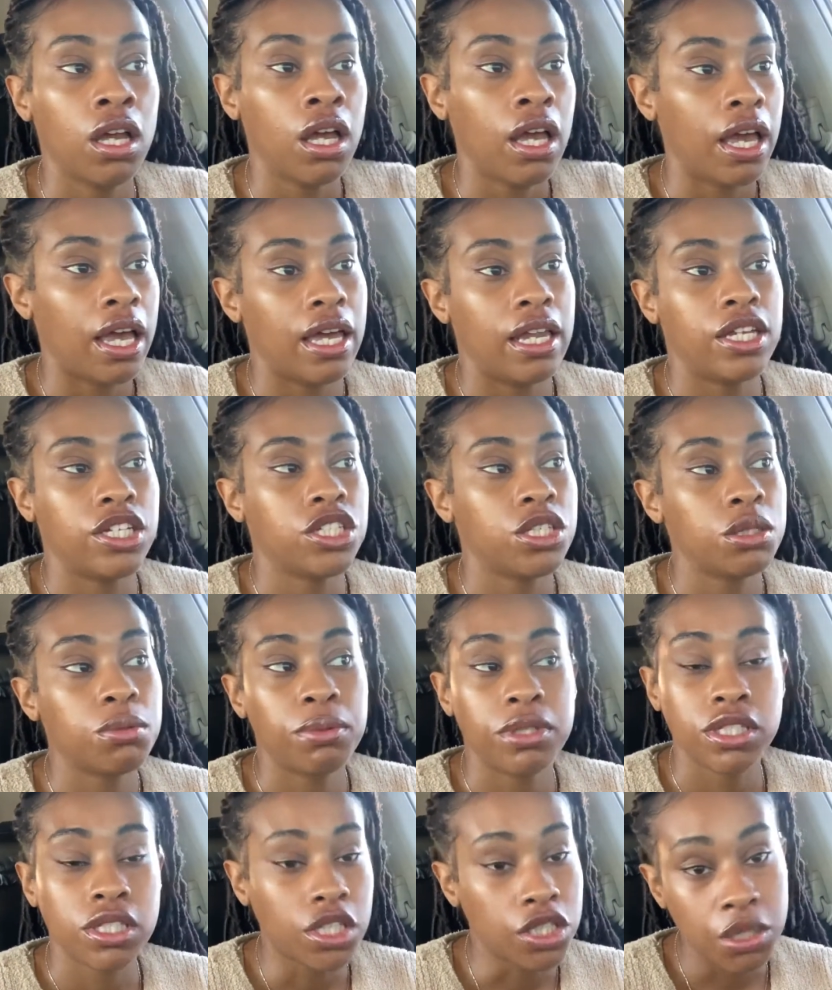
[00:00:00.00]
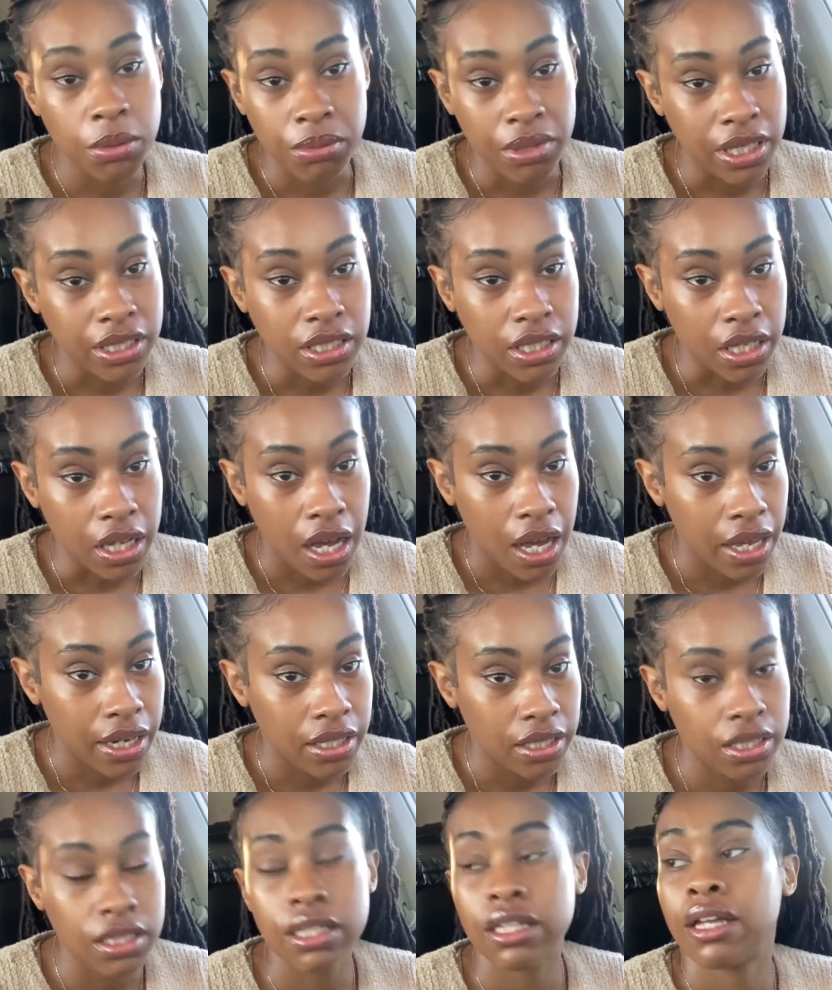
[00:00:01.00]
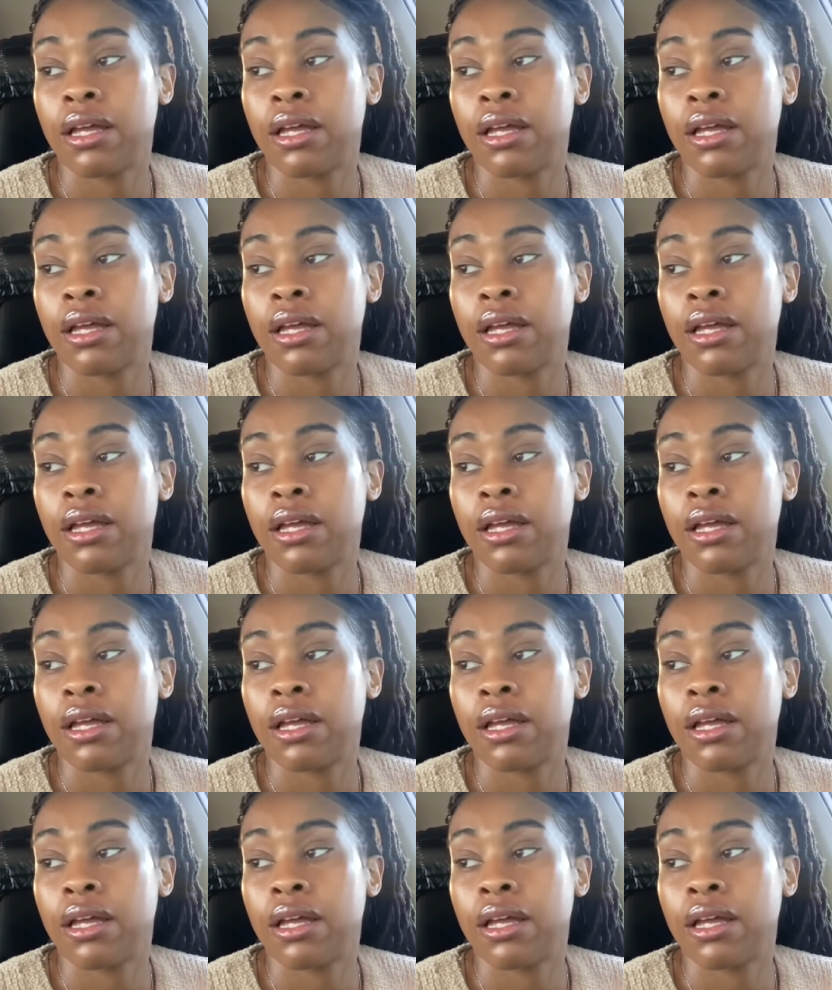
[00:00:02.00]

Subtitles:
And it's just been such a blessing, honestly.